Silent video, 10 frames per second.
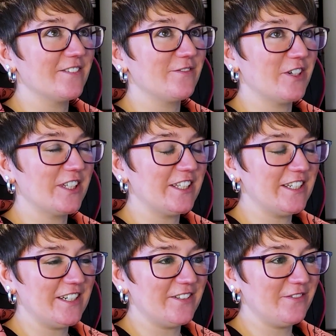Funnily
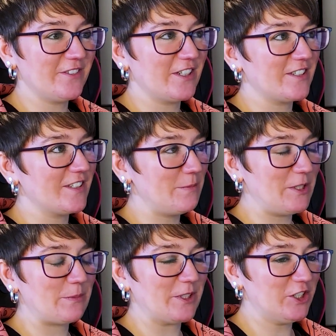enough, a
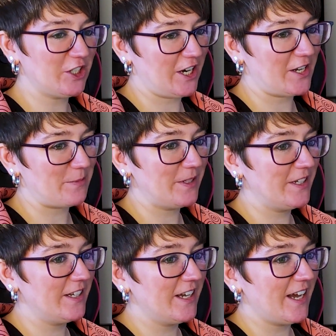sleepy sponge crab
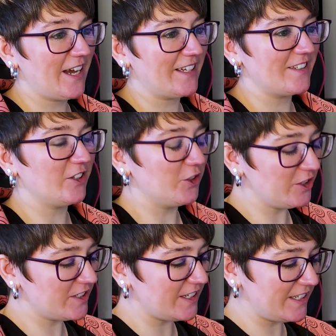
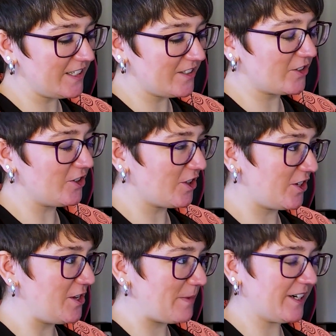looks like it's got
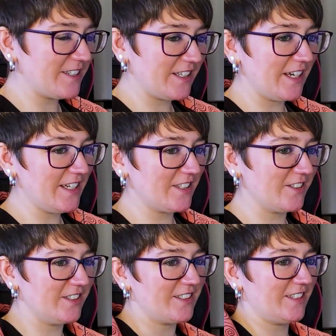3 pairs of legs,
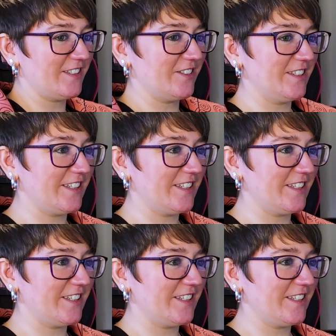so it looks like there's only